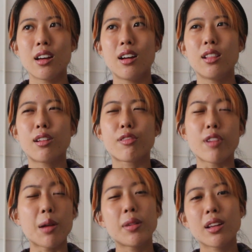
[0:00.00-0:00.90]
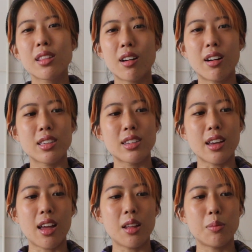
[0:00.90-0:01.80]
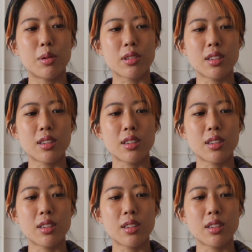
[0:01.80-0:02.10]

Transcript: a lot of rambling thoughts and books